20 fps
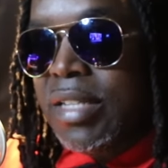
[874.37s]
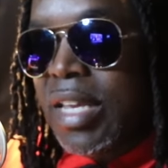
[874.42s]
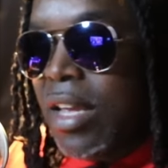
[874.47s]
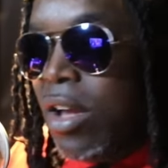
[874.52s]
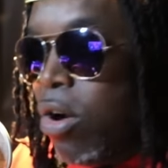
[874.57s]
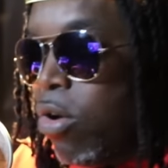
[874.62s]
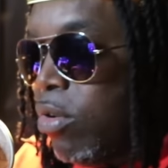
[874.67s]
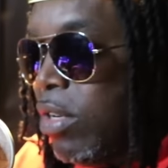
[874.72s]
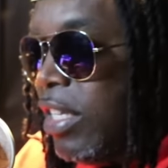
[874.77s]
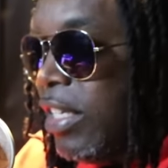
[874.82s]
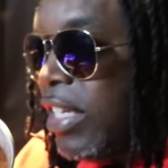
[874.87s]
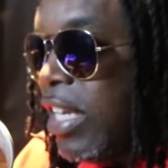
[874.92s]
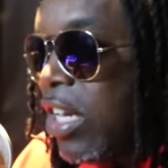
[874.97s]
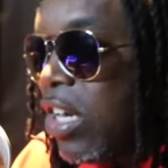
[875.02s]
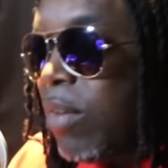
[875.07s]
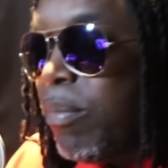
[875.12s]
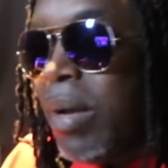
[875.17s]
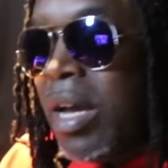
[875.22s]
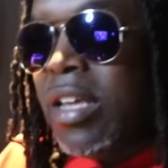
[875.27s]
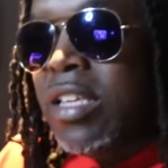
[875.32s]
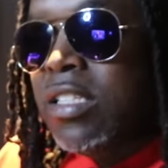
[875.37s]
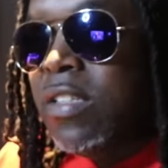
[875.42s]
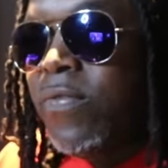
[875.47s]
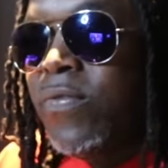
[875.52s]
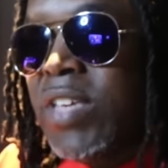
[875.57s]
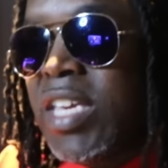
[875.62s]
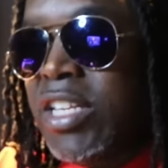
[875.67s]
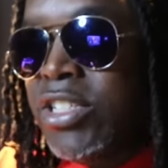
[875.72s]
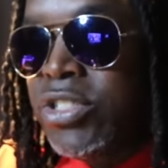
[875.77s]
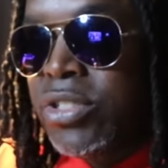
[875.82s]
They only care about his
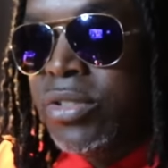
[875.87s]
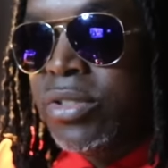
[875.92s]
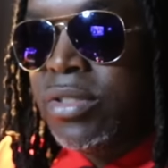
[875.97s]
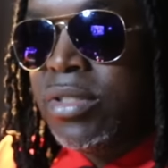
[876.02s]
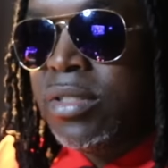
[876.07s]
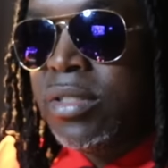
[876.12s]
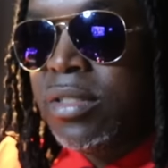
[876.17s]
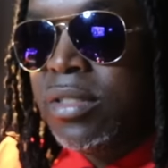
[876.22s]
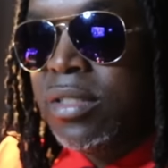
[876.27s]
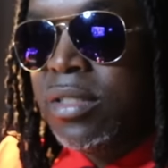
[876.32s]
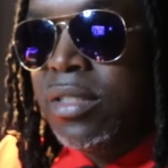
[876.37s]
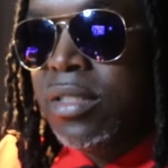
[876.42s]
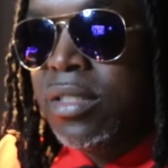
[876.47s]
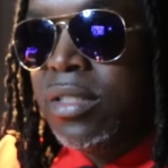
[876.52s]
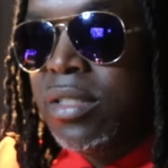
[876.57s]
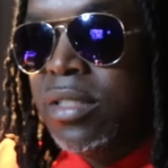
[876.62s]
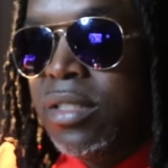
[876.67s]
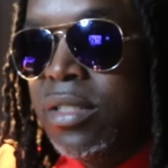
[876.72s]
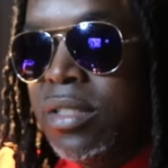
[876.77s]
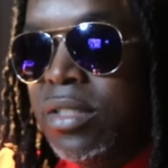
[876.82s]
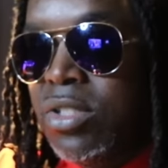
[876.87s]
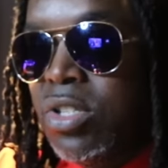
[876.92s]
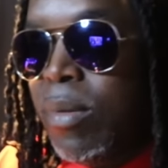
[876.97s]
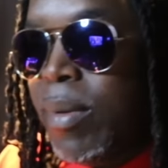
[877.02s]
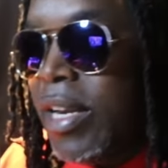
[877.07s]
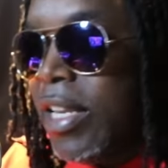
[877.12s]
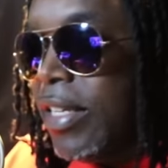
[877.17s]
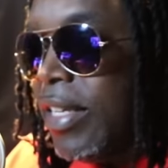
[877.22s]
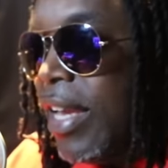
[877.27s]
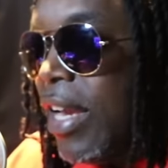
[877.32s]
features.
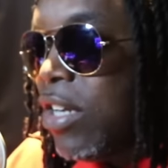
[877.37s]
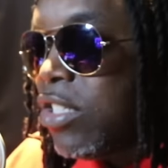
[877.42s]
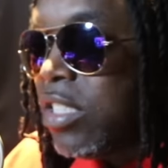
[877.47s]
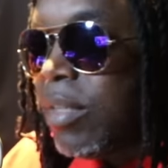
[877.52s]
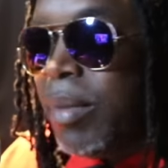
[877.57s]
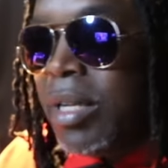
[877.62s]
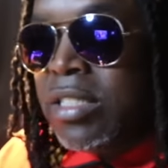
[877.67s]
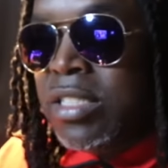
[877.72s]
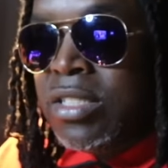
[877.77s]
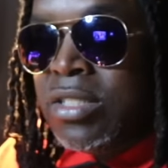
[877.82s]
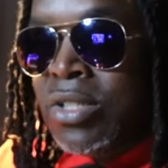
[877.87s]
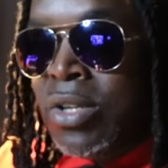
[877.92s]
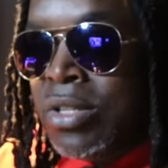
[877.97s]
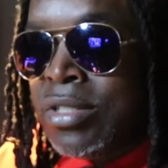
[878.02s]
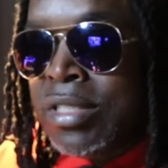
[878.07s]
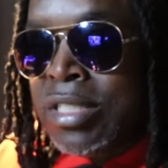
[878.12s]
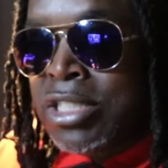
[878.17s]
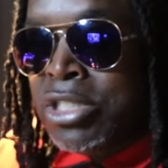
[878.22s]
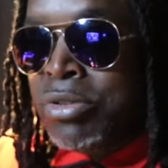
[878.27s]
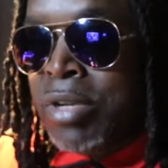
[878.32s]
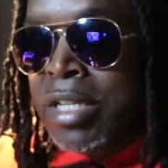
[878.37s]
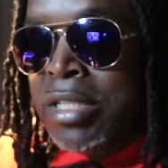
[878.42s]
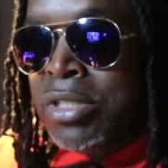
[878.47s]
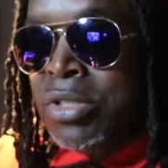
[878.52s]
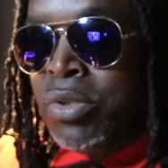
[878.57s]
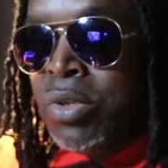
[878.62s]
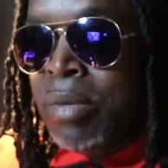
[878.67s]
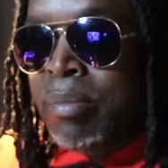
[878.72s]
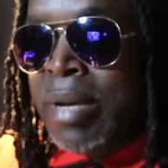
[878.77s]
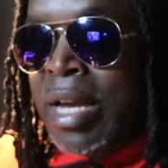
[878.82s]
Nobody cares about the songs that
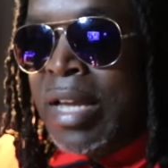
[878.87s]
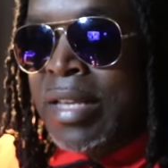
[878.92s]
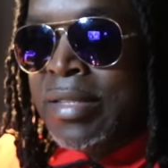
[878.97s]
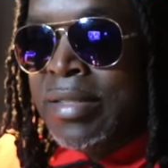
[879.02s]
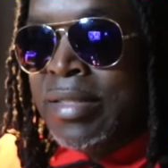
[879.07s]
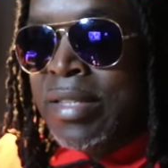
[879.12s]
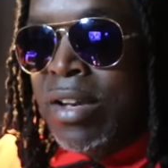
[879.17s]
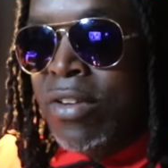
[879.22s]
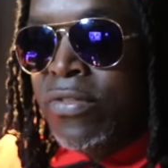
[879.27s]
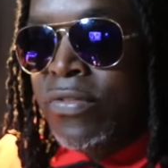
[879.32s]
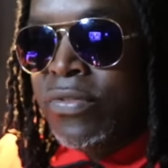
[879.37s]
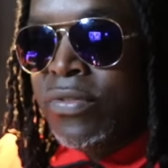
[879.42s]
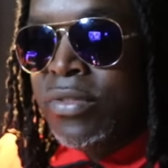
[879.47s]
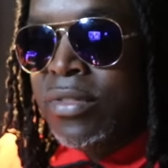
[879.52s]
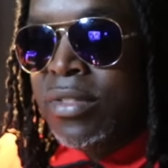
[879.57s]
Drake's doing by himself.